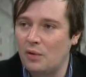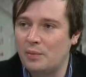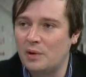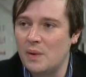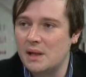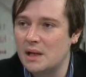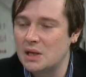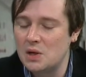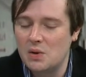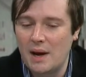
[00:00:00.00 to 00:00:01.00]
between the
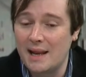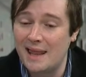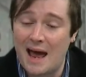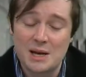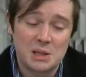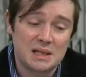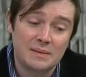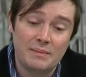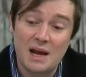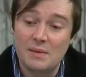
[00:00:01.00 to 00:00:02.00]
two, and that just
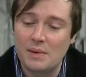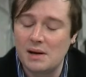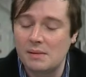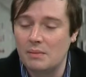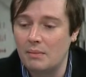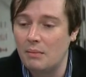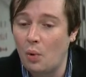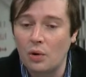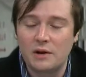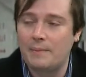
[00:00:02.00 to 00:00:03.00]
made me
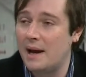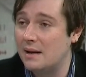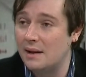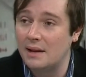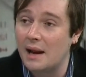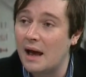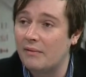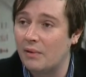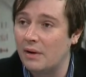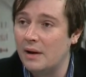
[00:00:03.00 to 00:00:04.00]
more dependent than
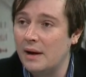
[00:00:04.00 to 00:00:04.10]
ever.